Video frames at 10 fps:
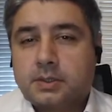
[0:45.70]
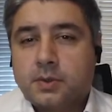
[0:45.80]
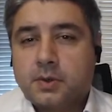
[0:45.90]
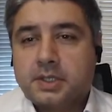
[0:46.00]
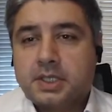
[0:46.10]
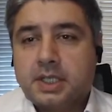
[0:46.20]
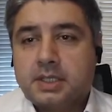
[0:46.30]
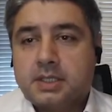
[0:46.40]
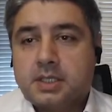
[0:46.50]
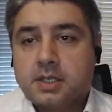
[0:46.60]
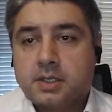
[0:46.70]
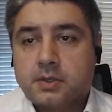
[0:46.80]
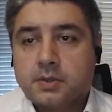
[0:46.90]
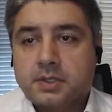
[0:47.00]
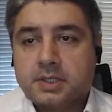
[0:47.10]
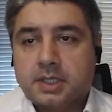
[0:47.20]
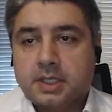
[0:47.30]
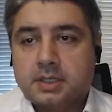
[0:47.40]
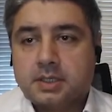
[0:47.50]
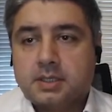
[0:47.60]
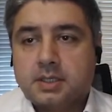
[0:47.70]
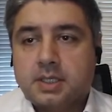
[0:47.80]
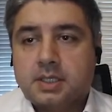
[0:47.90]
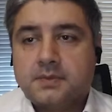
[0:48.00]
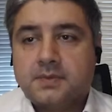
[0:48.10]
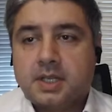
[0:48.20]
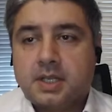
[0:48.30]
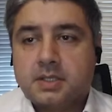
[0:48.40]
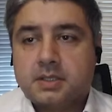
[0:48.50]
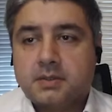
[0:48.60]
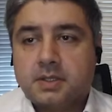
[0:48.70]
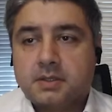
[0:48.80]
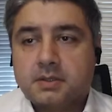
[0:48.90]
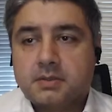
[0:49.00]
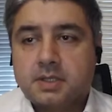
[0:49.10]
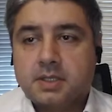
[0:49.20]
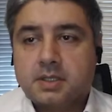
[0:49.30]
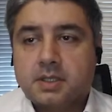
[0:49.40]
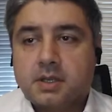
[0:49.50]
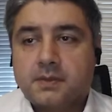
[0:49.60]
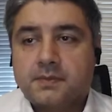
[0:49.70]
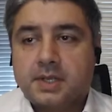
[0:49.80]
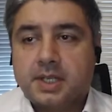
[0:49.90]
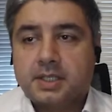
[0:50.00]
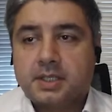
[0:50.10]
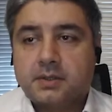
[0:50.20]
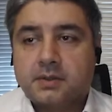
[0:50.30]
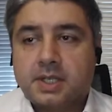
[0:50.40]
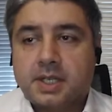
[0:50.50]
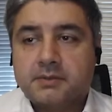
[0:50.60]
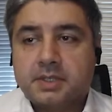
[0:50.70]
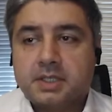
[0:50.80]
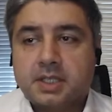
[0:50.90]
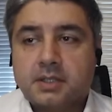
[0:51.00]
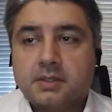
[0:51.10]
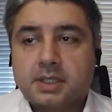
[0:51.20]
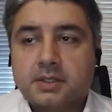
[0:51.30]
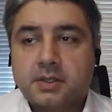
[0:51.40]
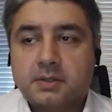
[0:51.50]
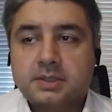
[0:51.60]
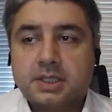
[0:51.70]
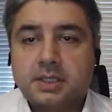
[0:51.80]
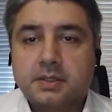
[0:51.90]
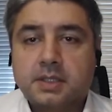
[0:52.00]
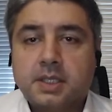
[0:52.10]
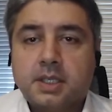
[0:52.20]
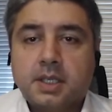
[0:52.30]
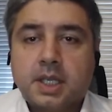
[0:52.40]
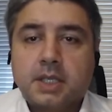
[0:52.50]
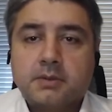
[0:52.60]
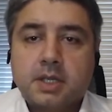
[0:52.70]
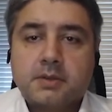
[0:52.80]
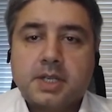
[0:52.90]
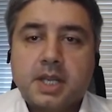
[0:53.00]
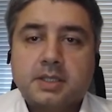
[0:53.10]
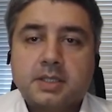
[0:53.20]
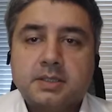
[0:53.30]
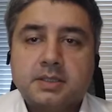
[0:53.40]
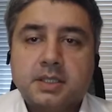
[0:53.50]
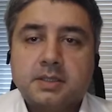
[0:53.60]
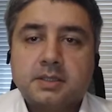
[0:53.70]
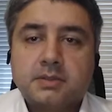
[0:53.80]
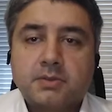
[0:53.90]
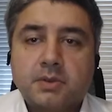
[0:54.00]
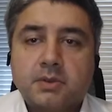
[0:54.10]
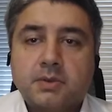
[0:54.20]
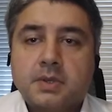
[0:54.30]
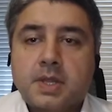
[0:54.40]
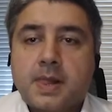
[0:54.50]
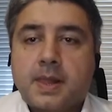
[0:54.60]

coordinate the uncoordinated in the financial industry and the offline and online retail and wholesale, and we created standards through